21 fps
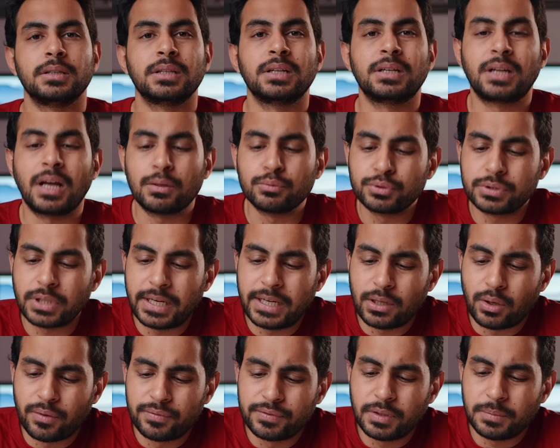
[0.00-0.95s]
The downside
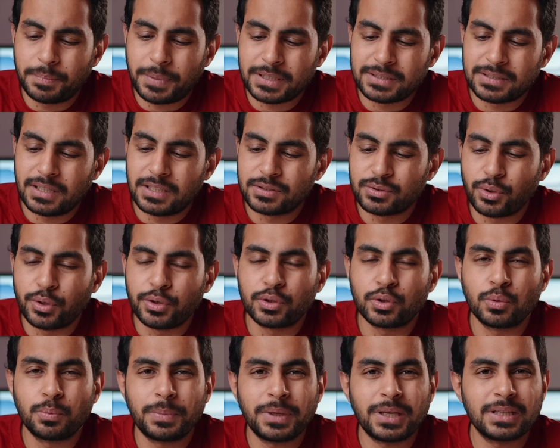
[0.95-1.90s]
of the Pixel is going
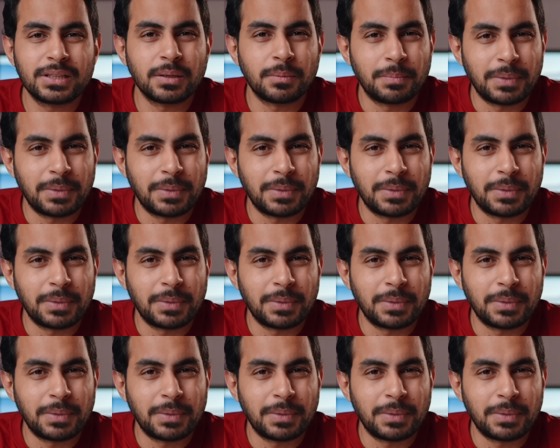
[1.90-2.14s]
to be the